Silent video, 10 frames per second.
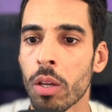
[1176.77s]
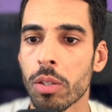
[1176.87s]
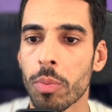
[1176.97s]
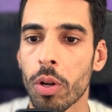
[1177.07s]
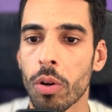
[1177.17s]

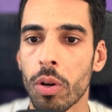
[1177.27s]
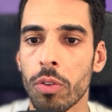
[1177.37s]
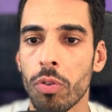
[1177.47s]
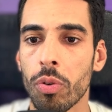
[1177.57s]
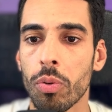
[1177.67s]
So I'm going to go
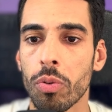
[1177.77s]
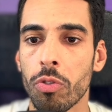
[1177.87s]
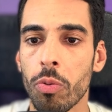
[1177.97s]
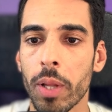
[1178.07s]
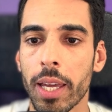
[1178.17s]
into
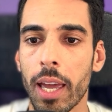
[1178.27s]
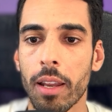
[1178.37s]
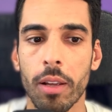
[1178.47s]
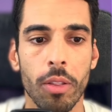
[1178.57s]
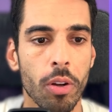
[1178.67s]

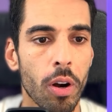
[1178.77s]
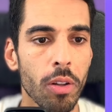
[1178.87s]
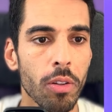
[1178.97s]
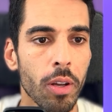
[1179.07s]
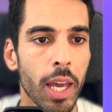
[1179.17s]
duplicate in the
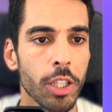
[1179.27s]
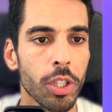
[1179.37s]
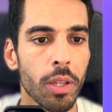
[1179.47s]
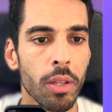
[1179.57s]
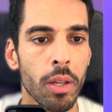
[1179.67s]
current
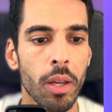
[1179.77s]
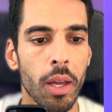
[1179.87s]
location